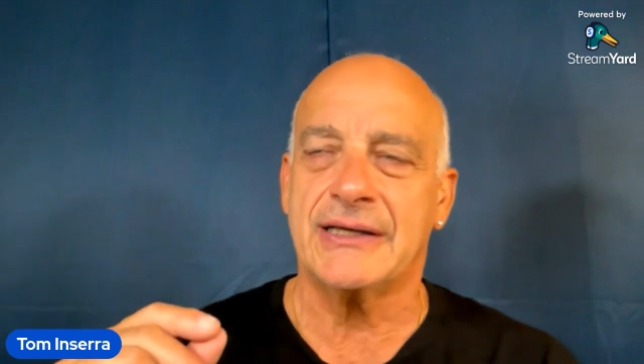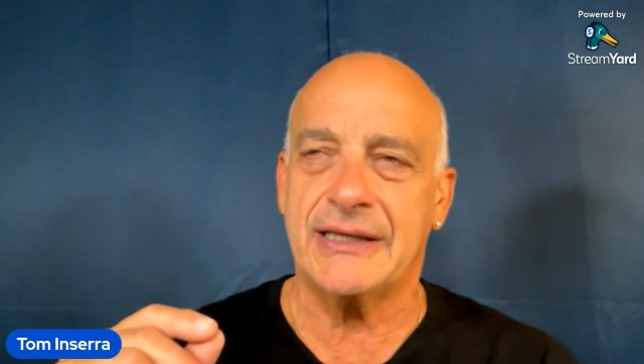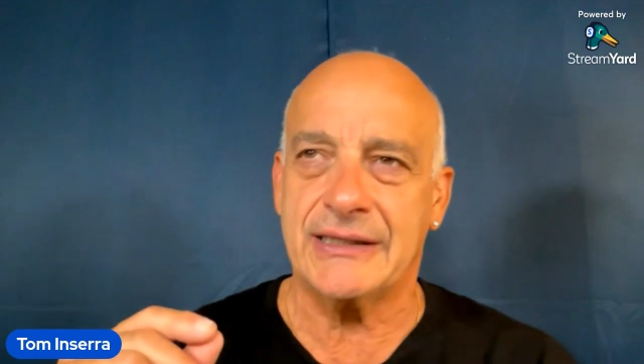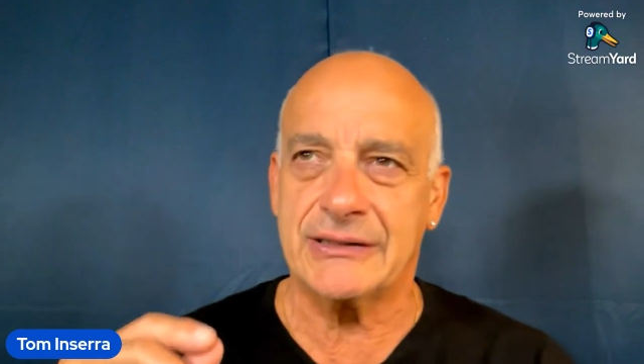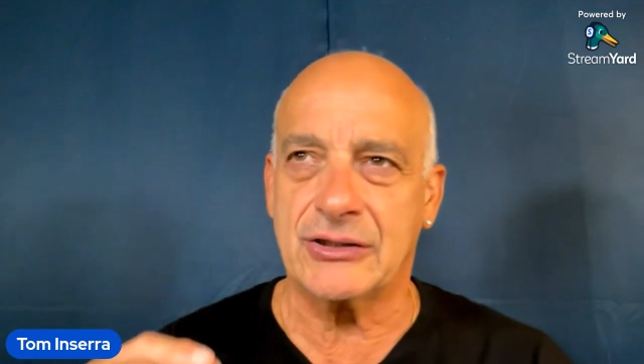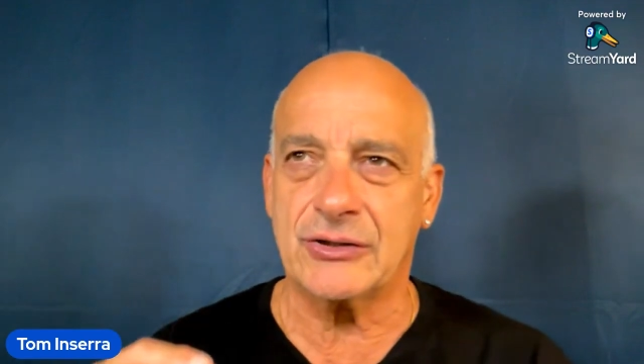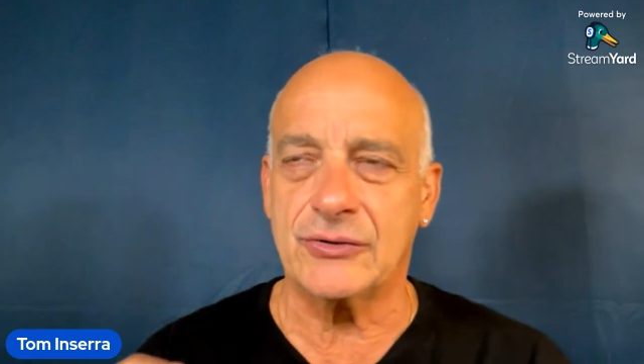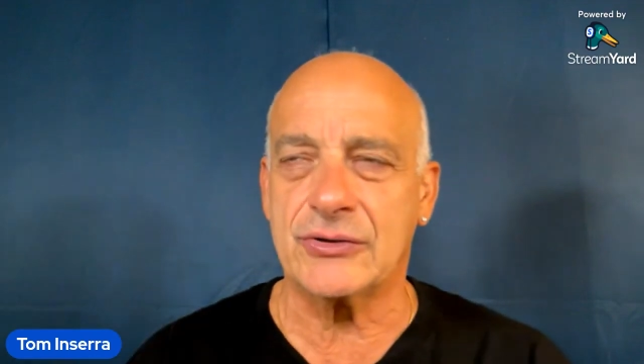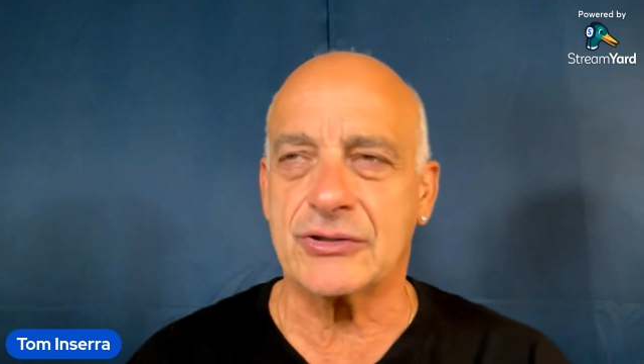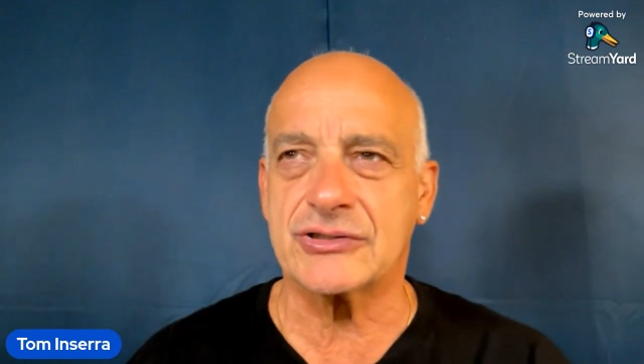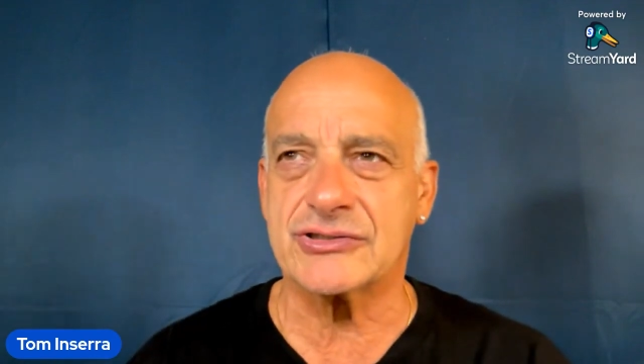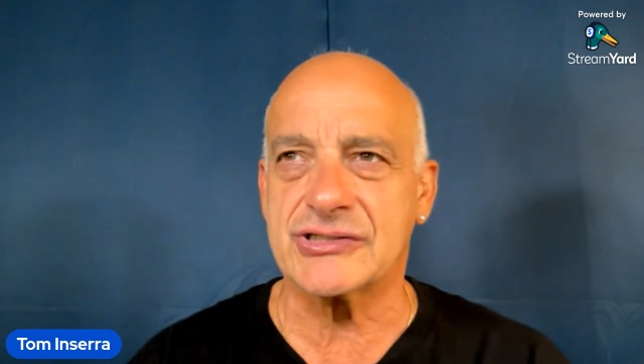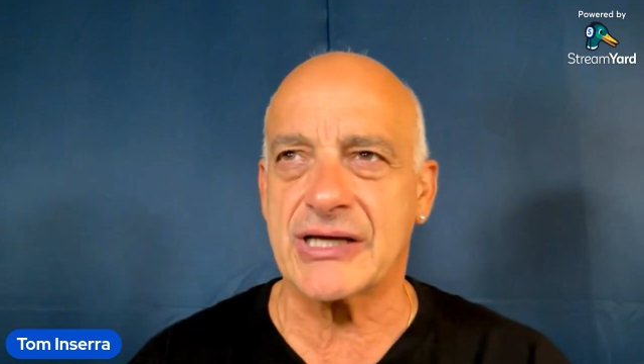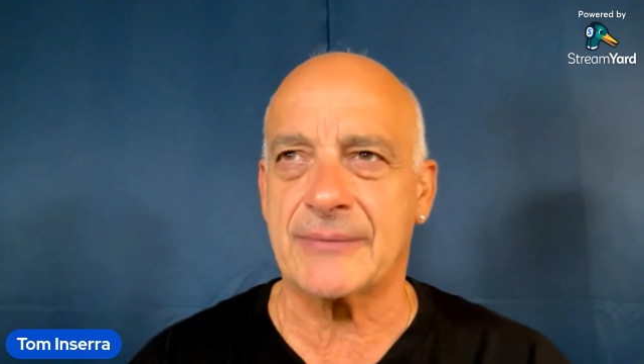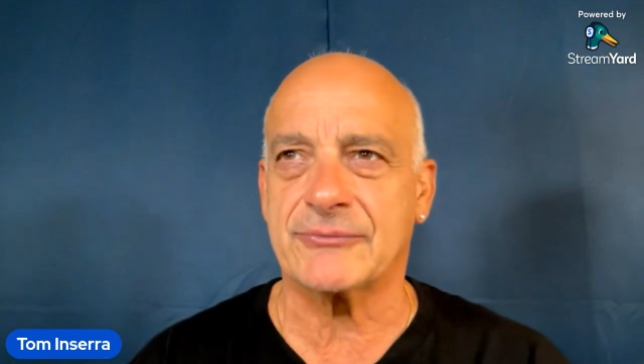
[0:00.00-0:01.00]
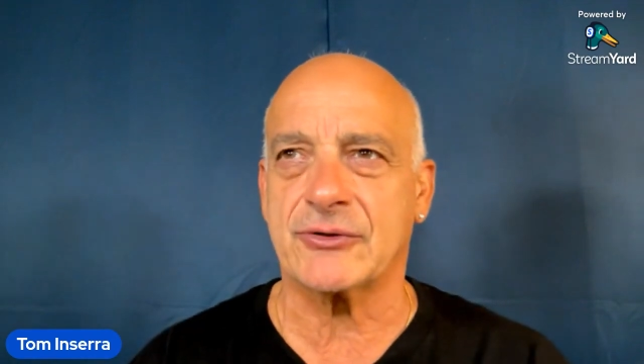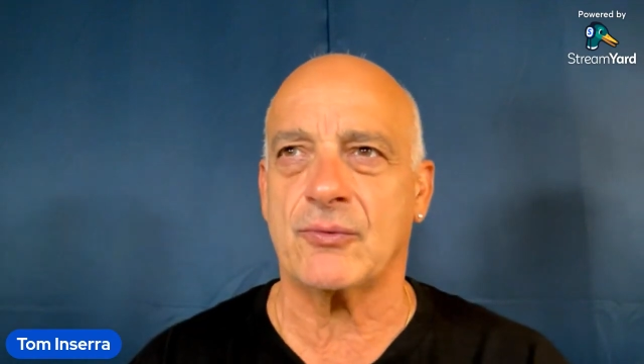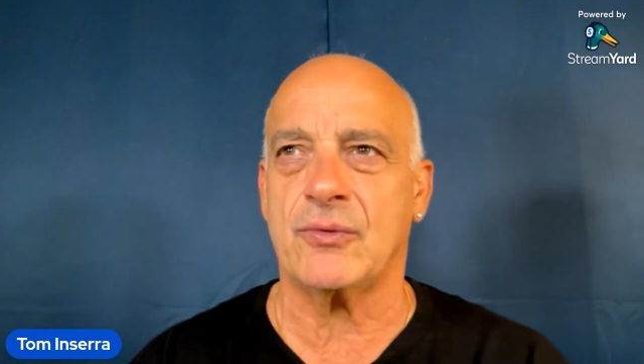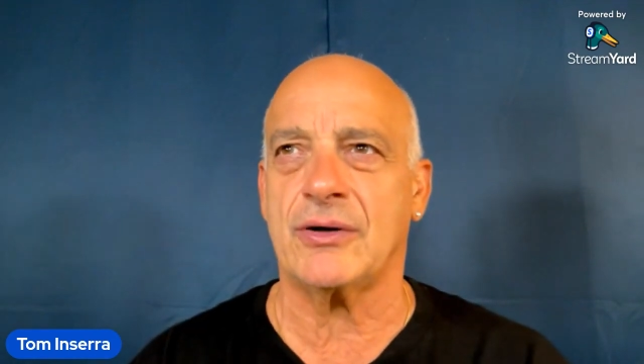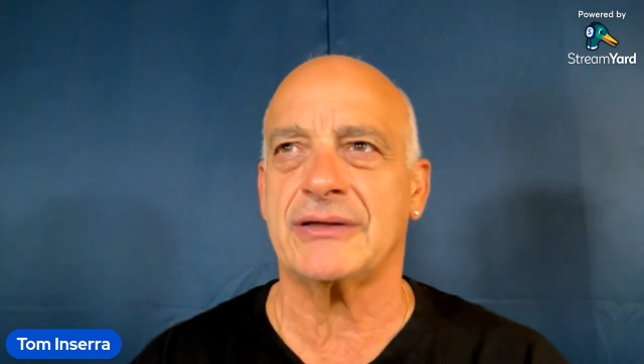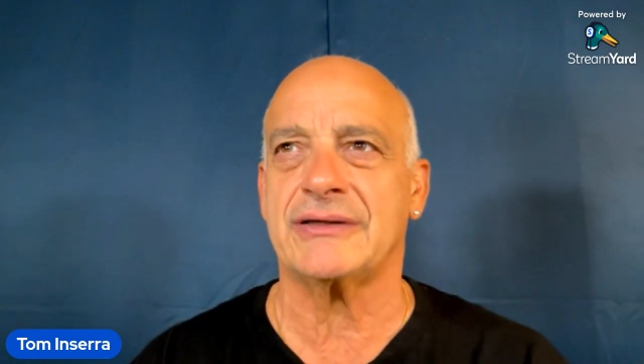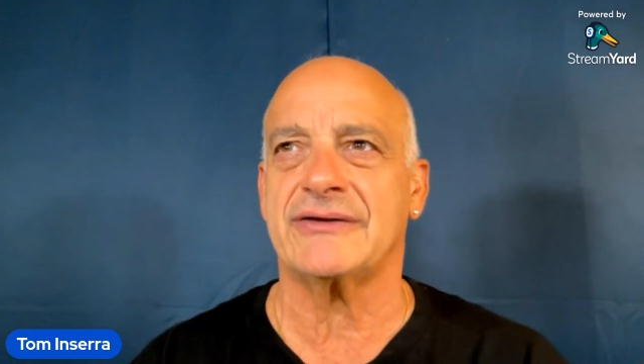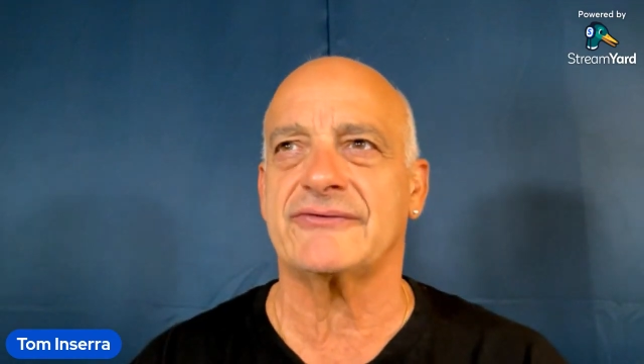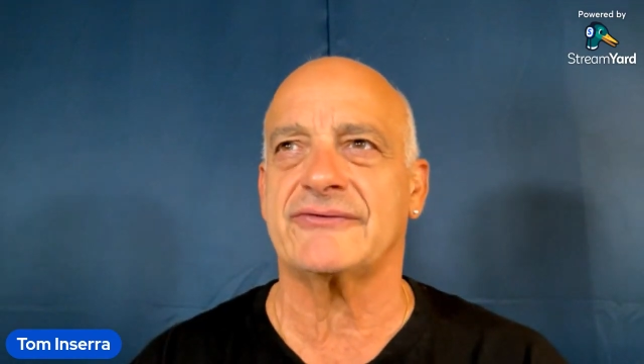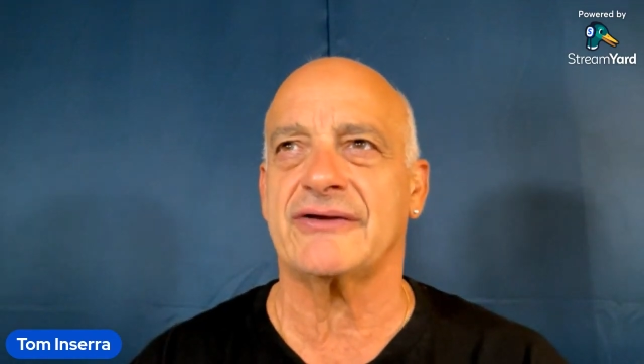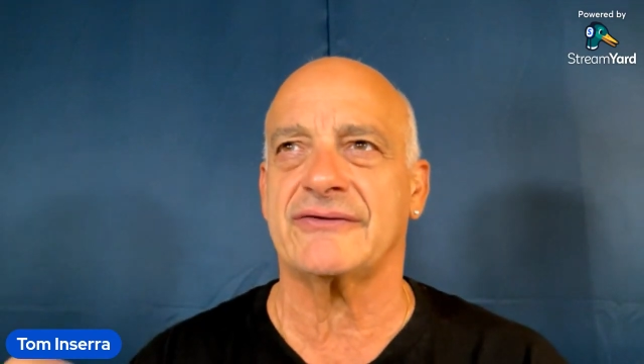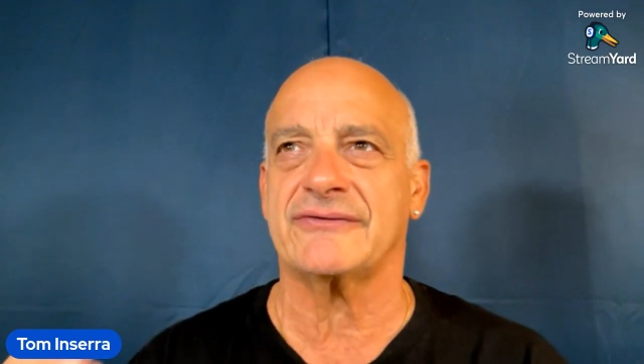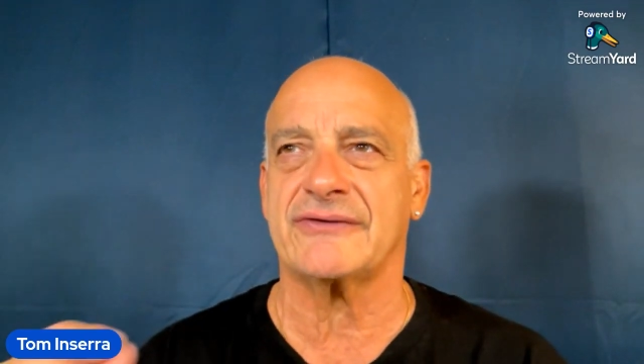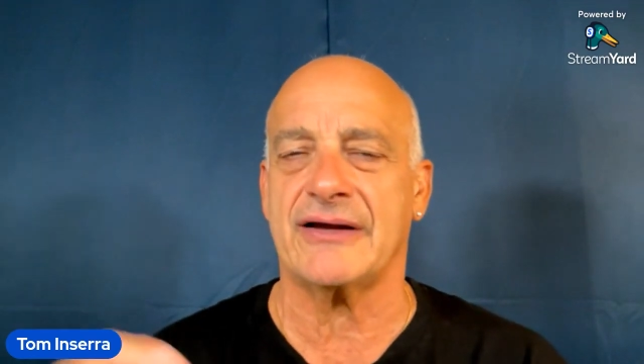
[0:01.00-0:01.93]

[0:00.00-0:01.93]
In Luke chapter 1, he says,